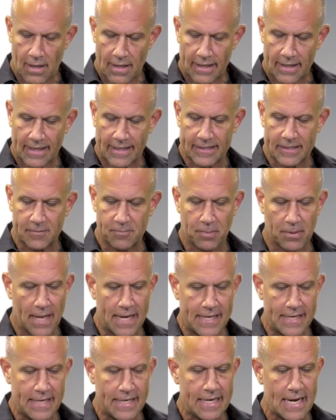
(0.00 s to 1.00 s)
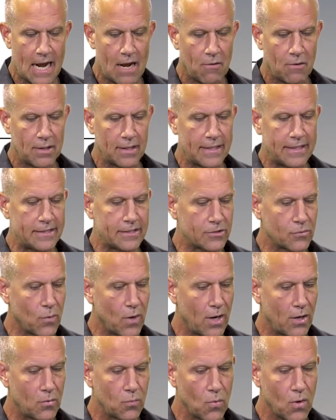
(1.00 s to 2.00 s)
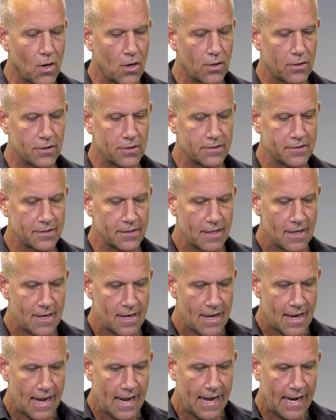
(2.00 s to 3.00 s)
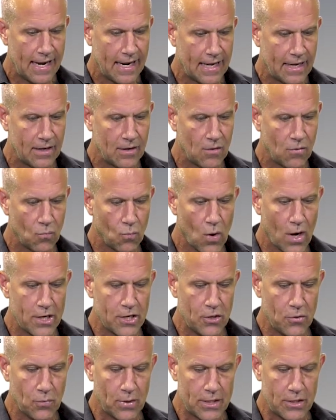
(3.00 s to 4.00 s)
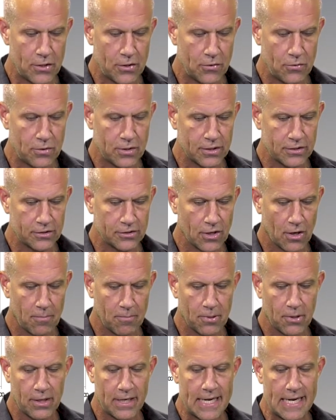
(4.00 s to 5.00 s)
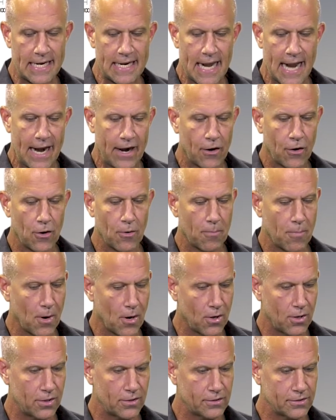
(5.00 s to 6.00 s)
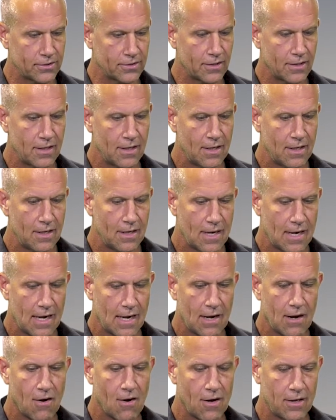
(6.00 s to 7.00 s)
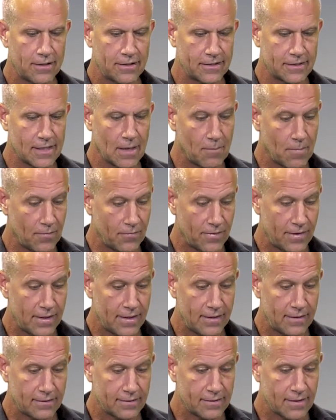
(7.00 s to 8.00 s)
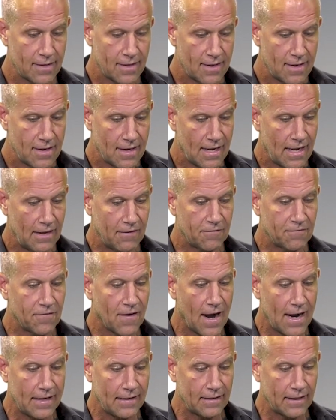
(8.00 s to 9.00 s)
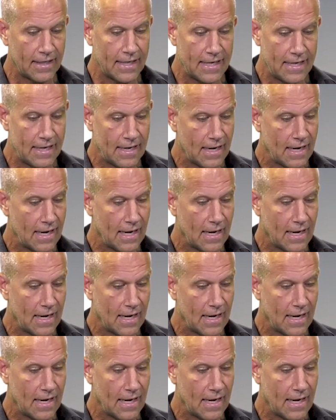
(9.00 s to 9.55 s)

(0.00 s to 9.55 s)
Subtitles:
explaining how a least squared works and what you would do to start putting error bars on some of these. And finally,